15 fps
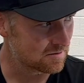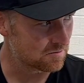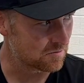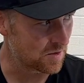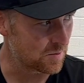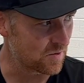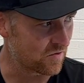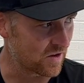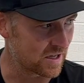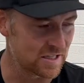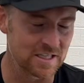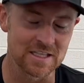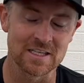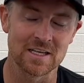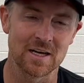Maybe if I
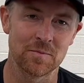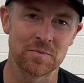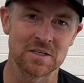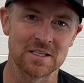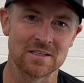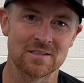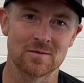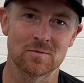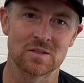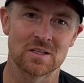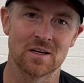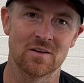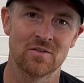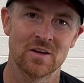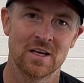cleaned it up and did some stuff,